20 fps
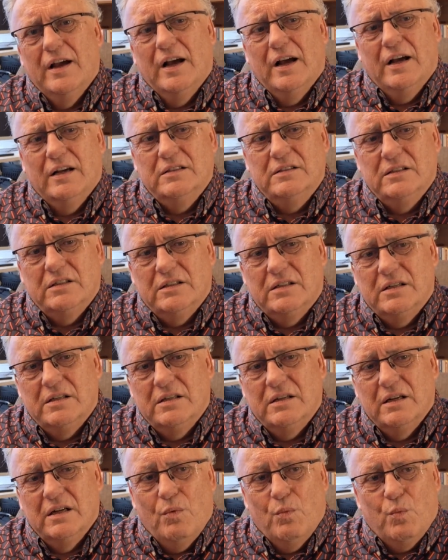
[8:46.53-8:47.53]

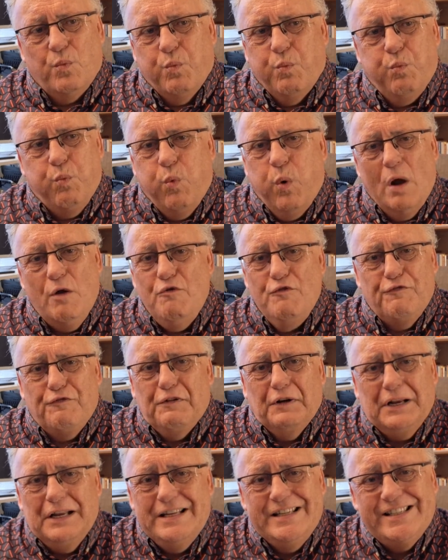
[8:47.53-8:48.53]
and
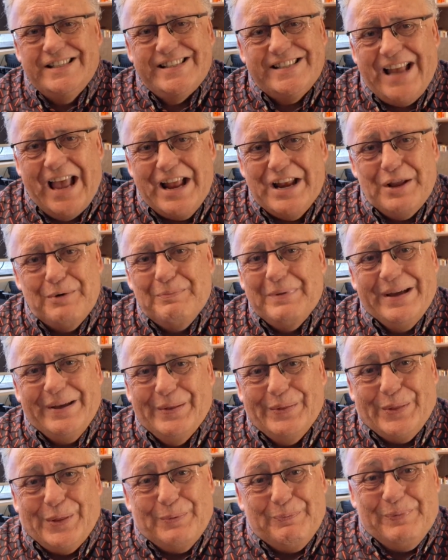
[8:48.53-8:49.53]
woefully sad
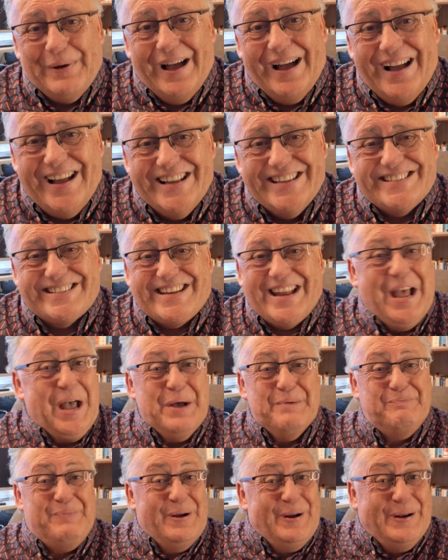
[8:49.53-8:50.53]
about the past,
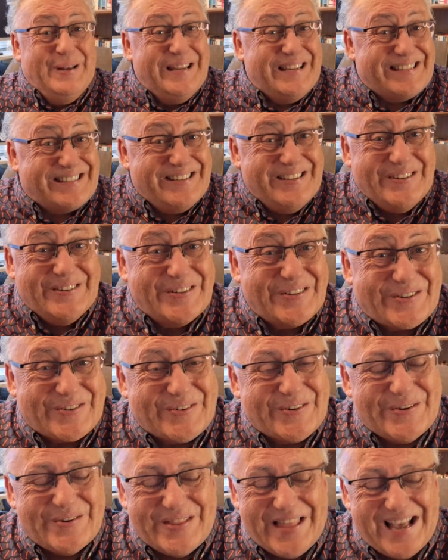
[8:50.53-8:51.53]
but it's not true.